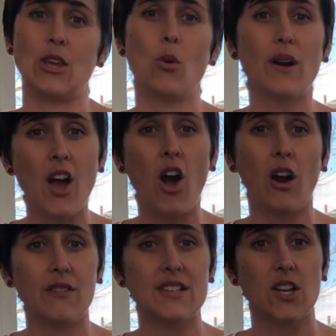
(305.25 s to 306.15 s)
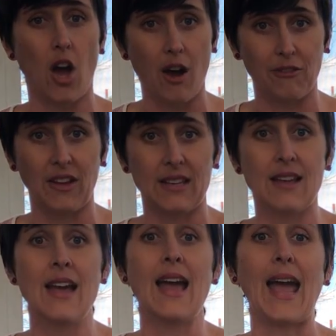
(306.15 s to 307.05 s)
You want to harvest often,
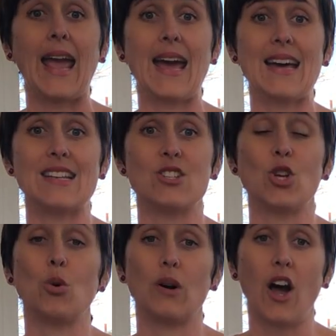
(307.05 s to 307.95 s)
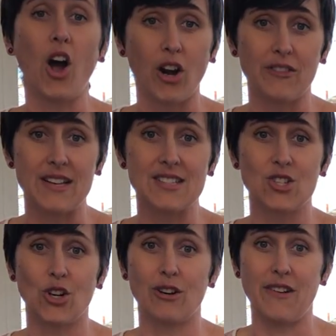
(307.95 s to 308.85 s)
and you want to harvest
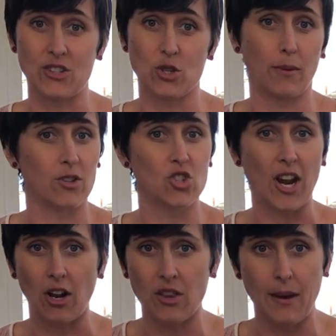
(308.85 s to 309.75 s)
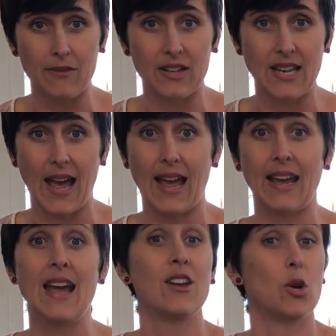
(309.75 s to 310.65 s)
your vegetables, check on them every
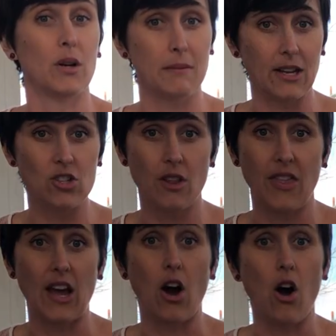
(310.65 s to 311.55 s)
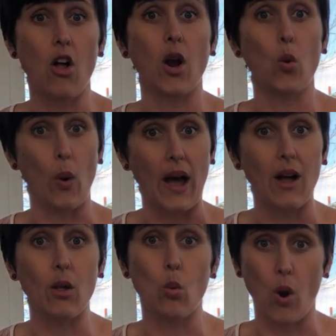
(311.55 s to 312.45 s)
day. You want to make sure that they all are
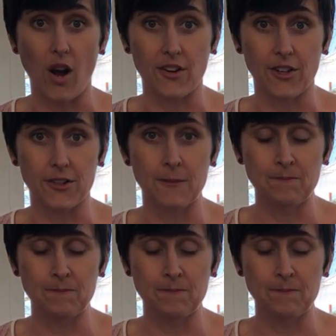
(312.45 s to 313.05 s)
well watered.